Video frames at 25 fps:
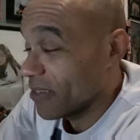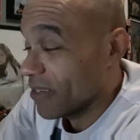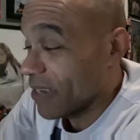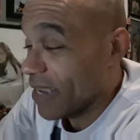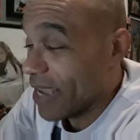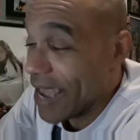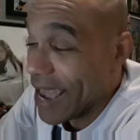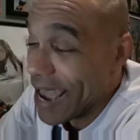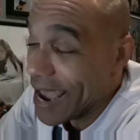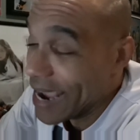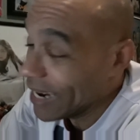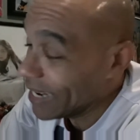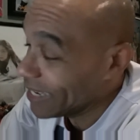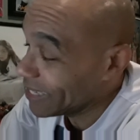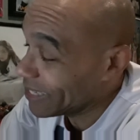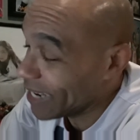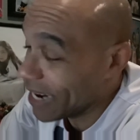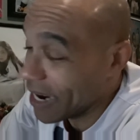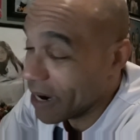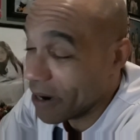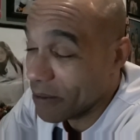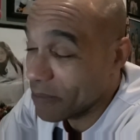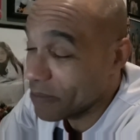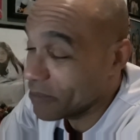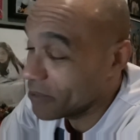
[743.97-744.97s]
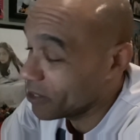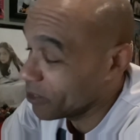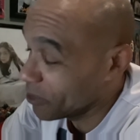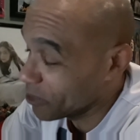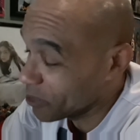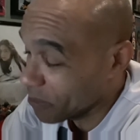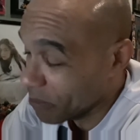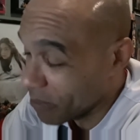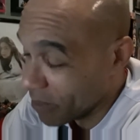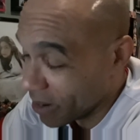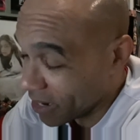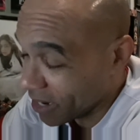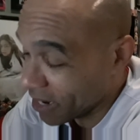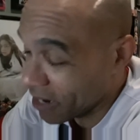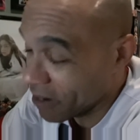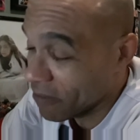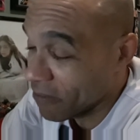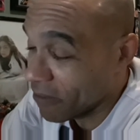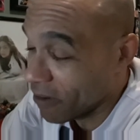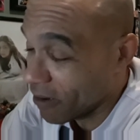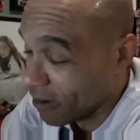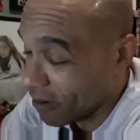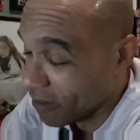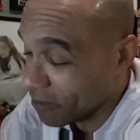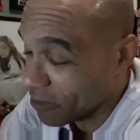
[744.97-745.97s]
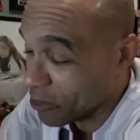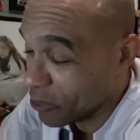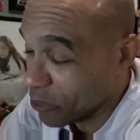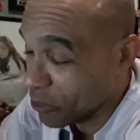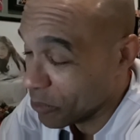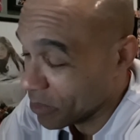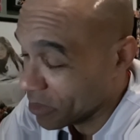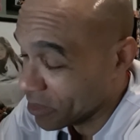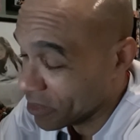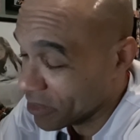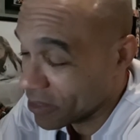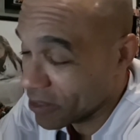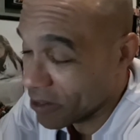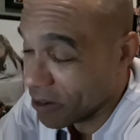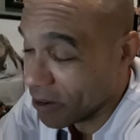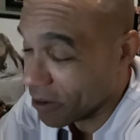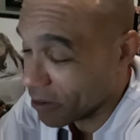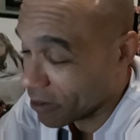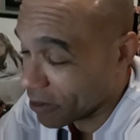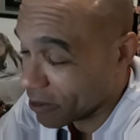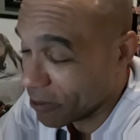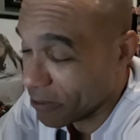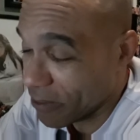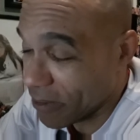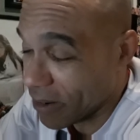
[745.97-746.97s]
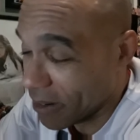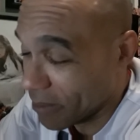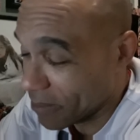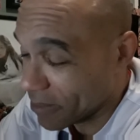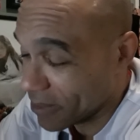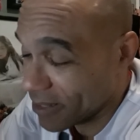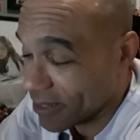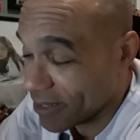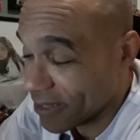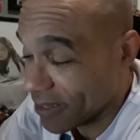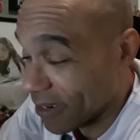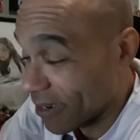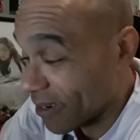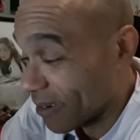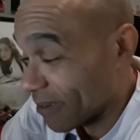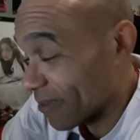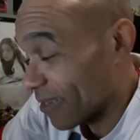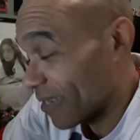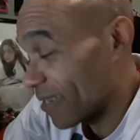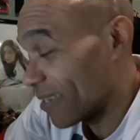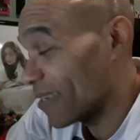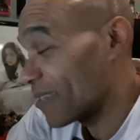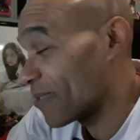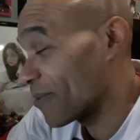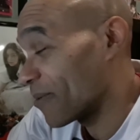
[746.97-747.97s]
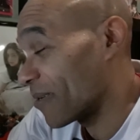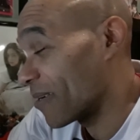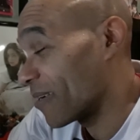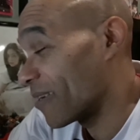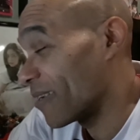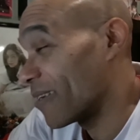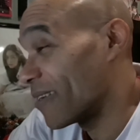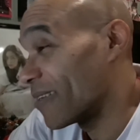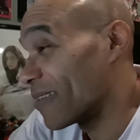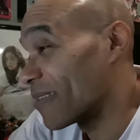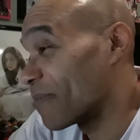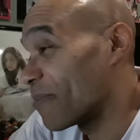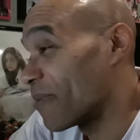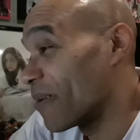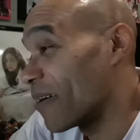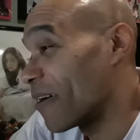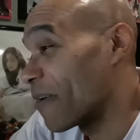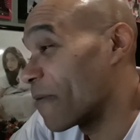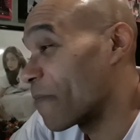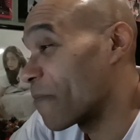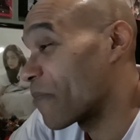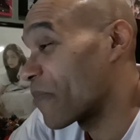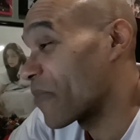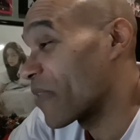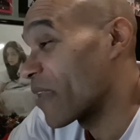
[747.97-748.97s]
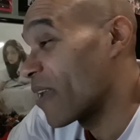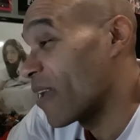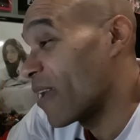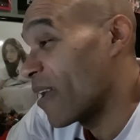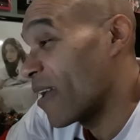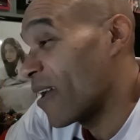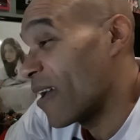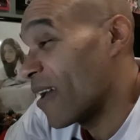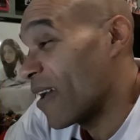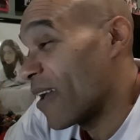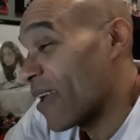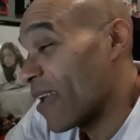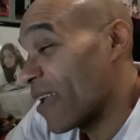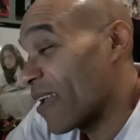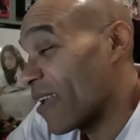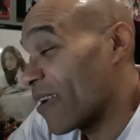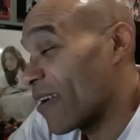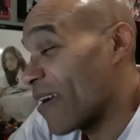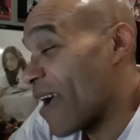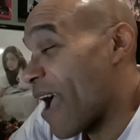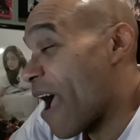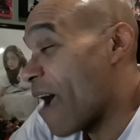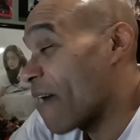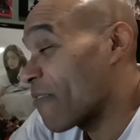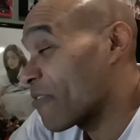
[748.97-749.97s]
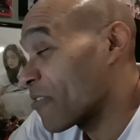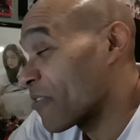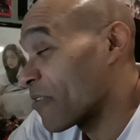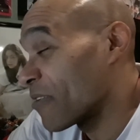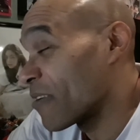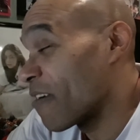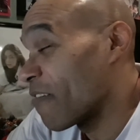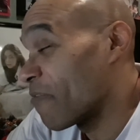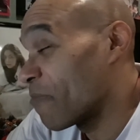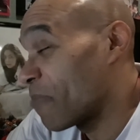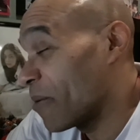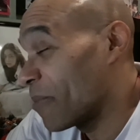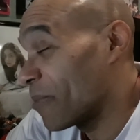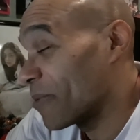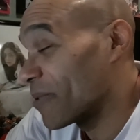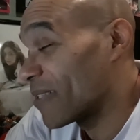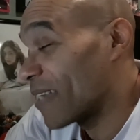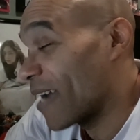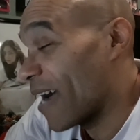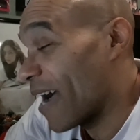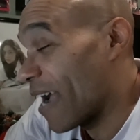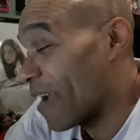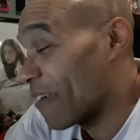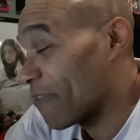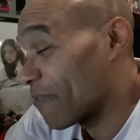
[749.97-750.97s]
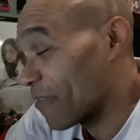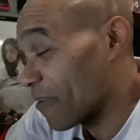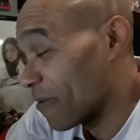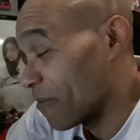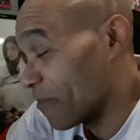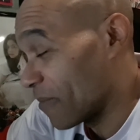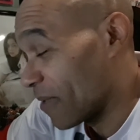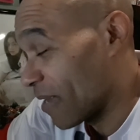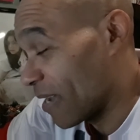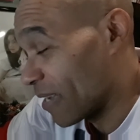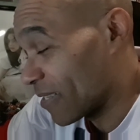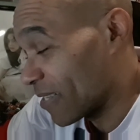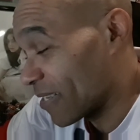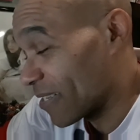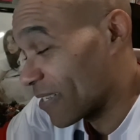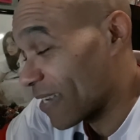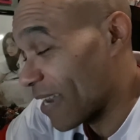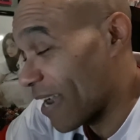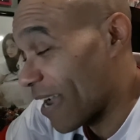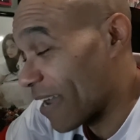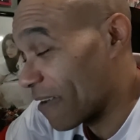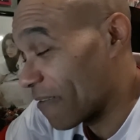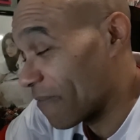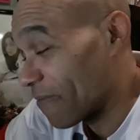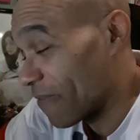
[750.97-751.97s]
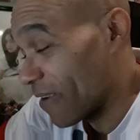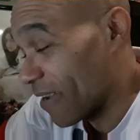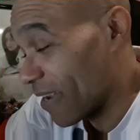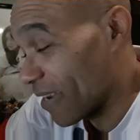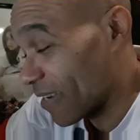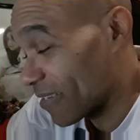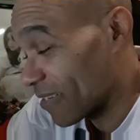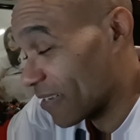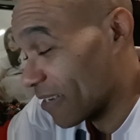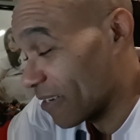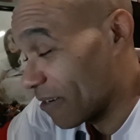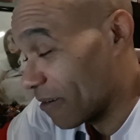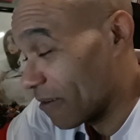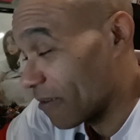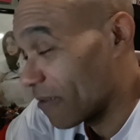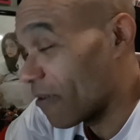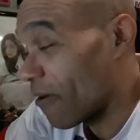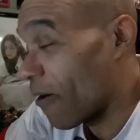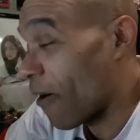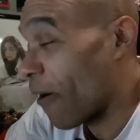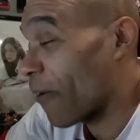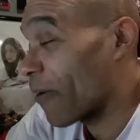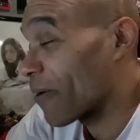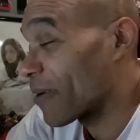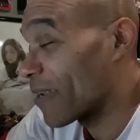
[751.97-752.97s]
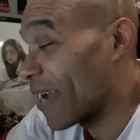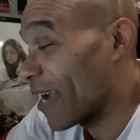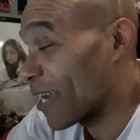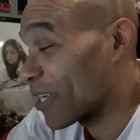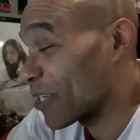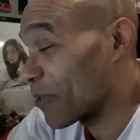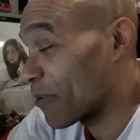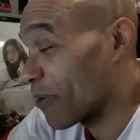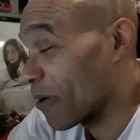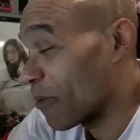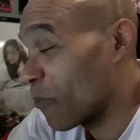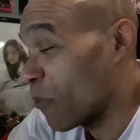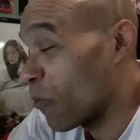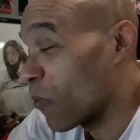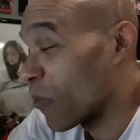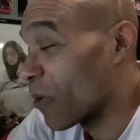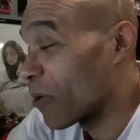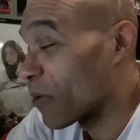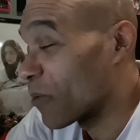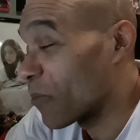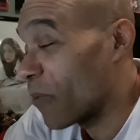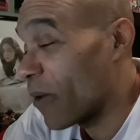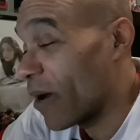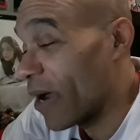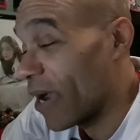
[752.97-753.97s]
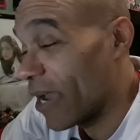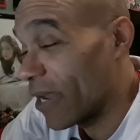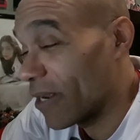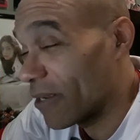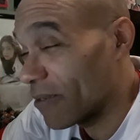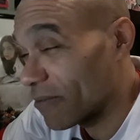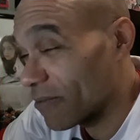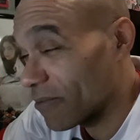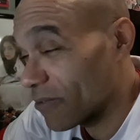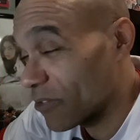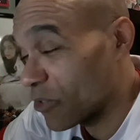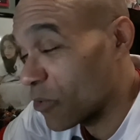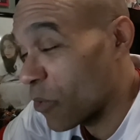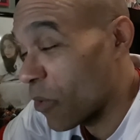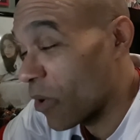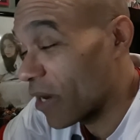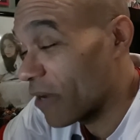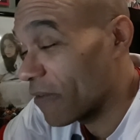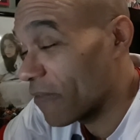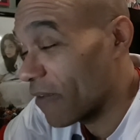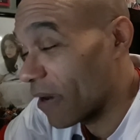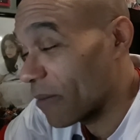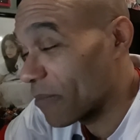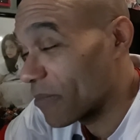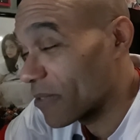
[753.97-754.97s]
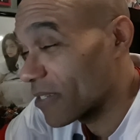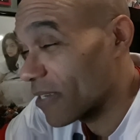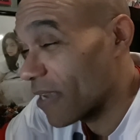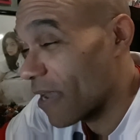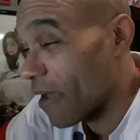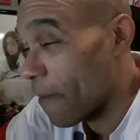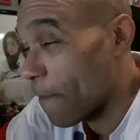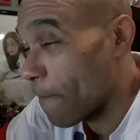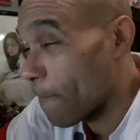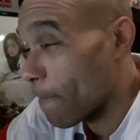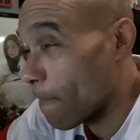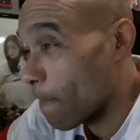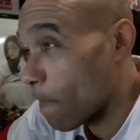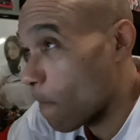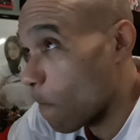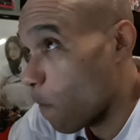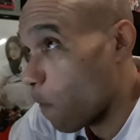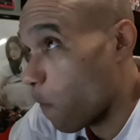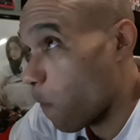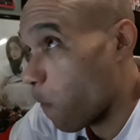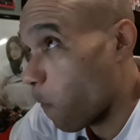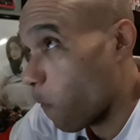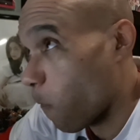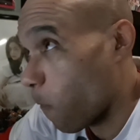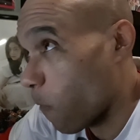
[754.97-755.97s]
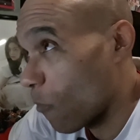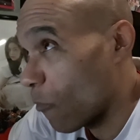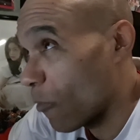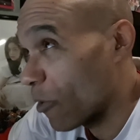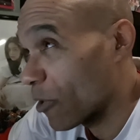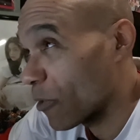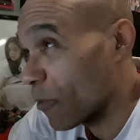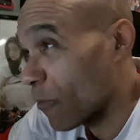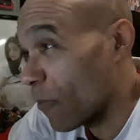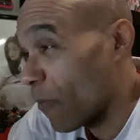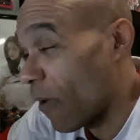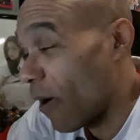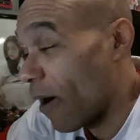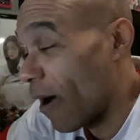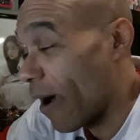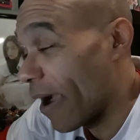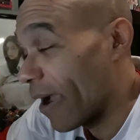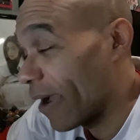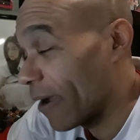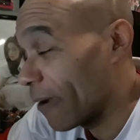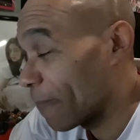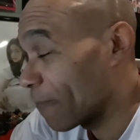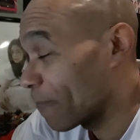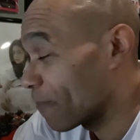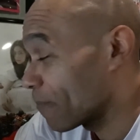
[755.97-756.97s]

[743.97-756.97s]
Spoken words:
anytime there's money involved, humans are corrupt. So it is what it is. But after enough people die from like the side effects, heart attacks are up worldwide 25%. Wonder why.